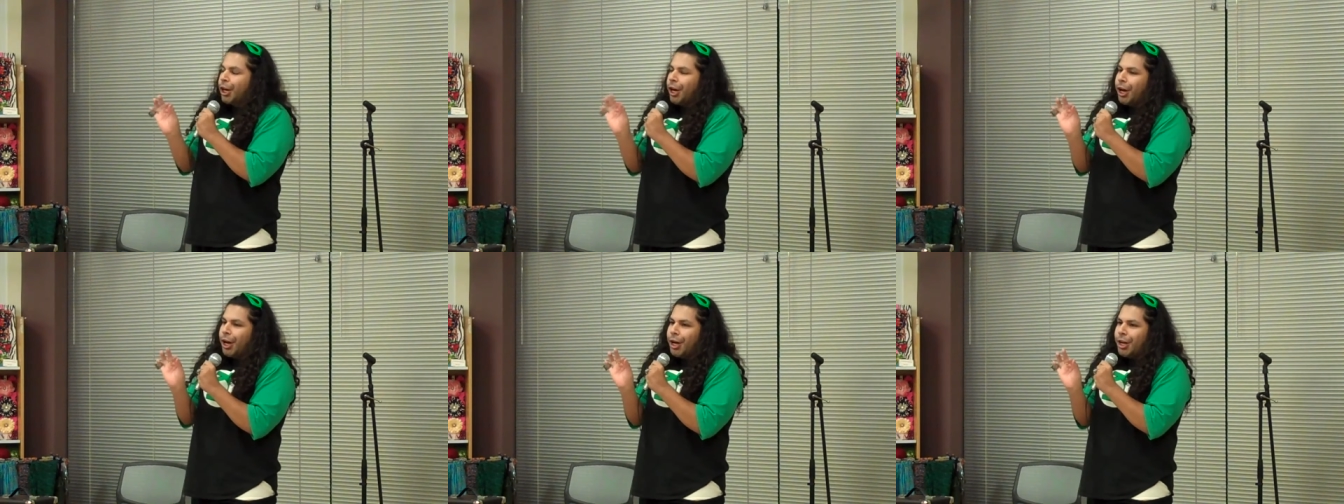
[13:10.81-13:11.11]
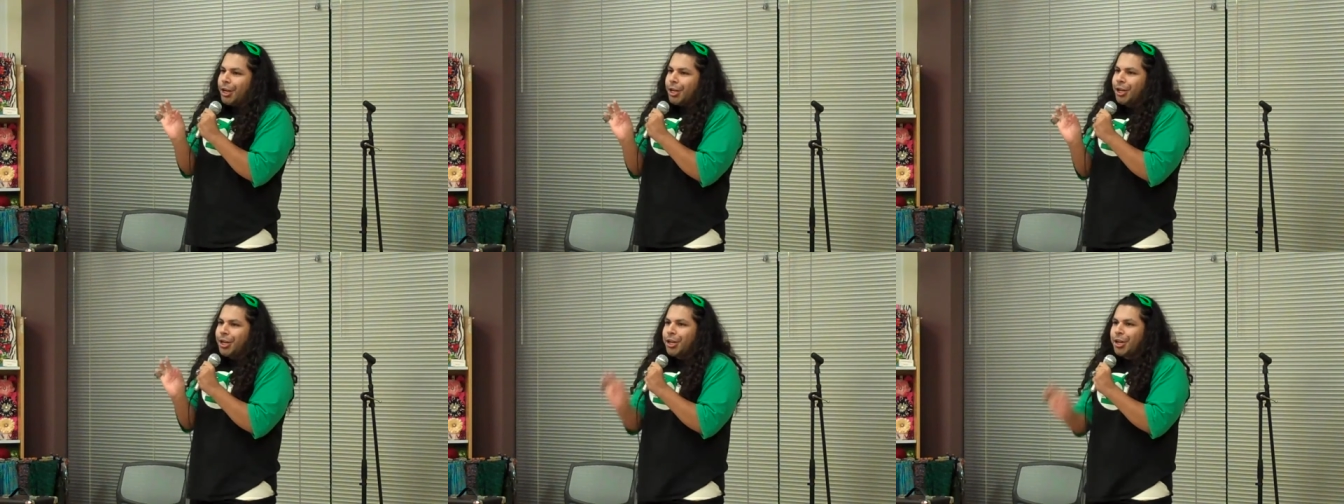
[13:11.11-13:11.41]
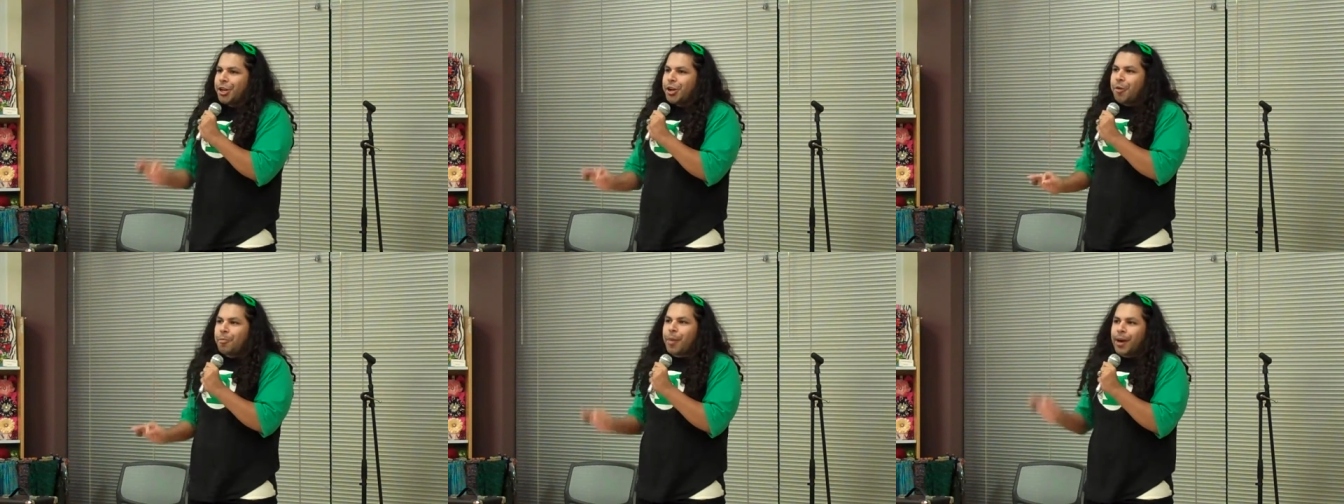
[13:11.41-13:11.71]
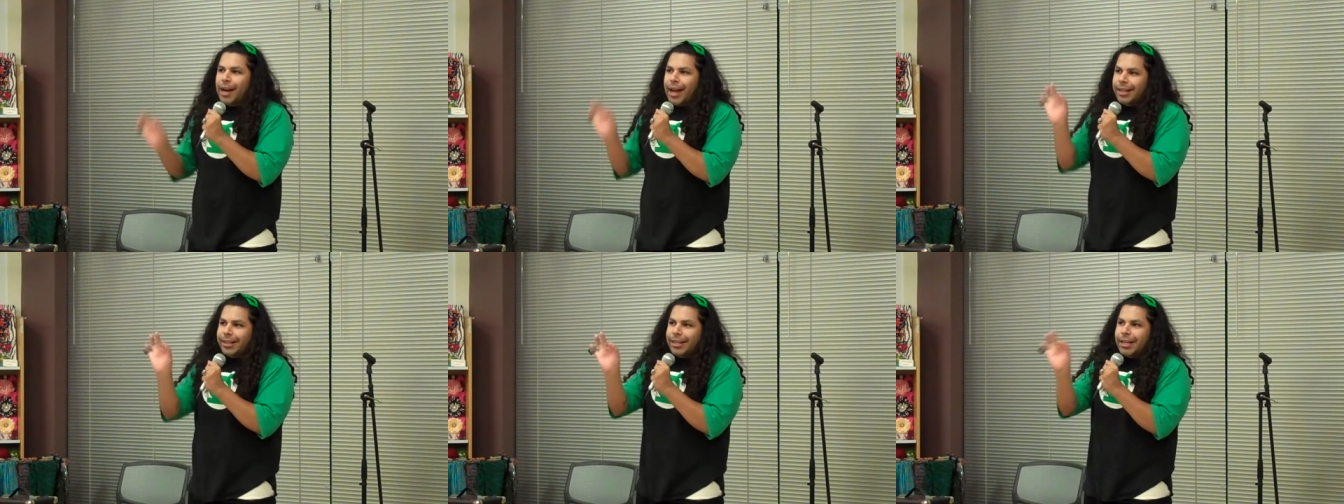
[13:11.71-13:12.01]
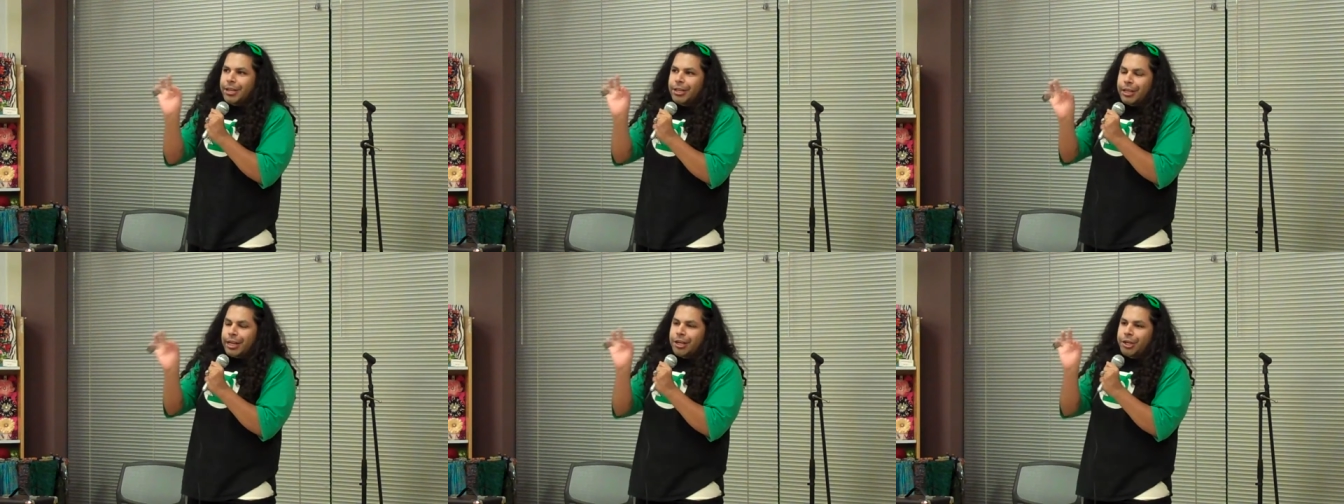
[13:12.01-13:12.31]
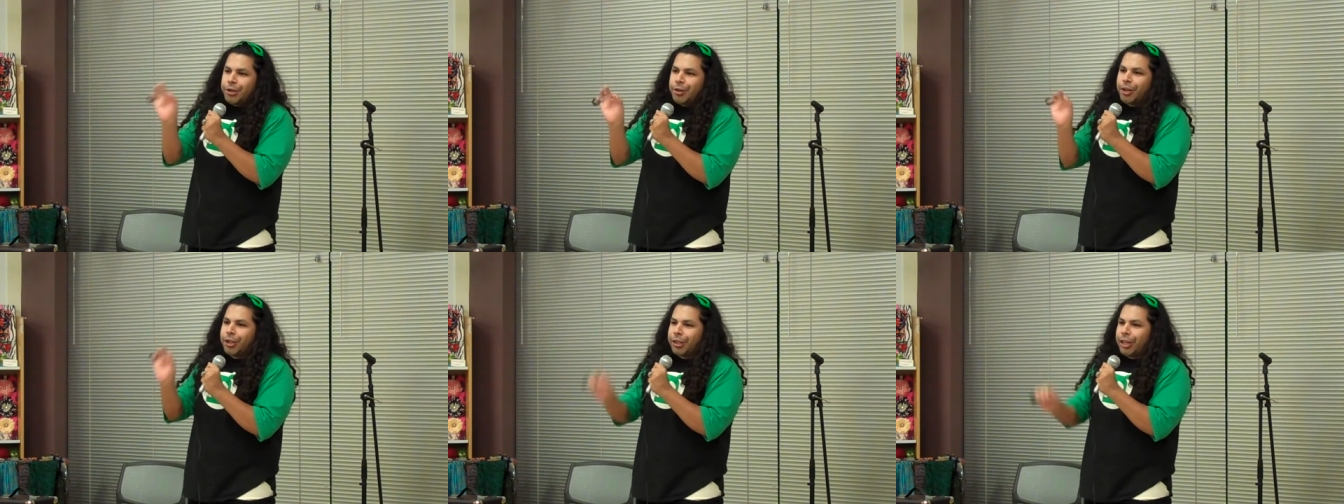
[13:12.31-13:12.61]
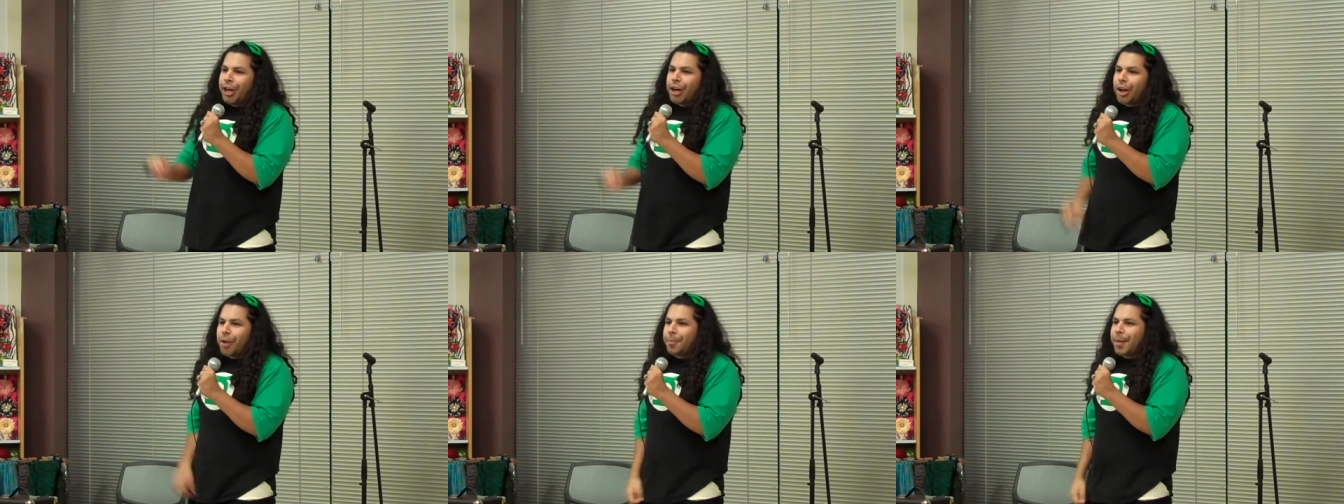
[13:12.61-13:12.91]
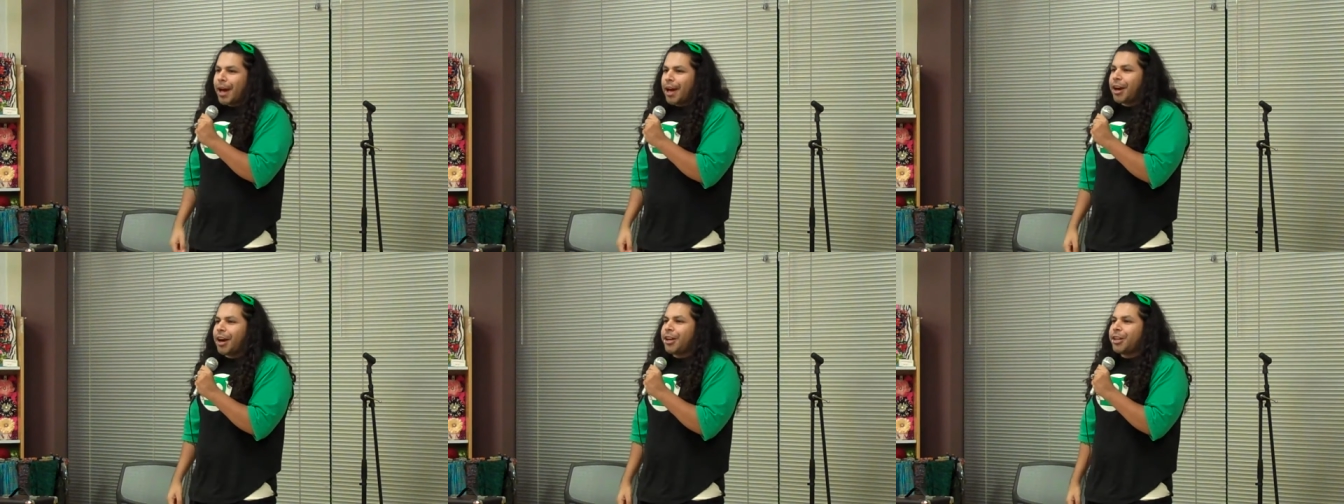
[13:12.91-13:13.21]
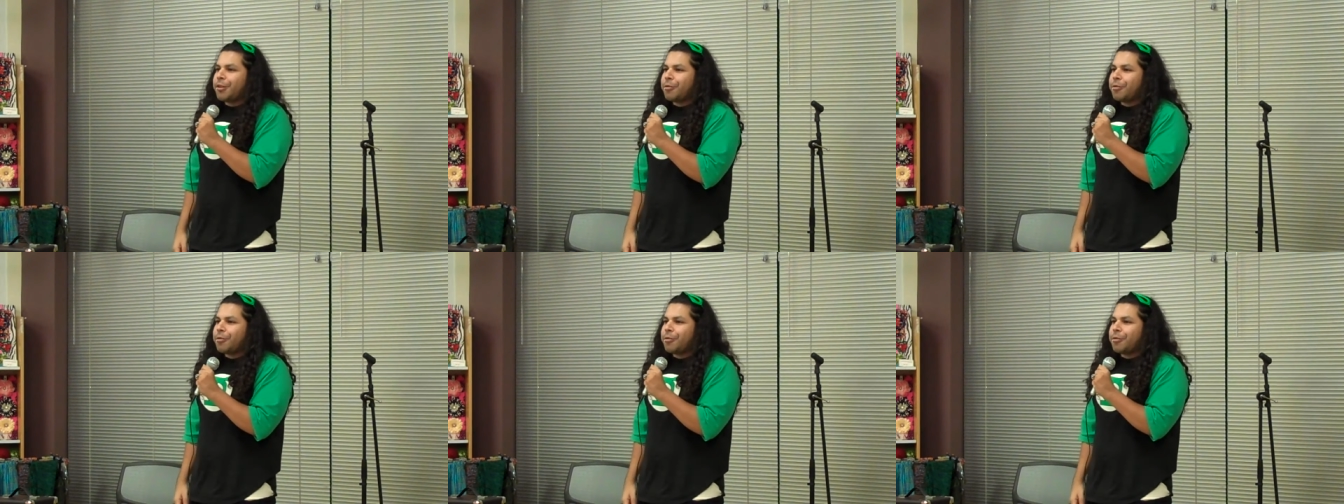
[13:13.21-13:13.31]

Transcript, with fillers: good, but I think you can do a little better.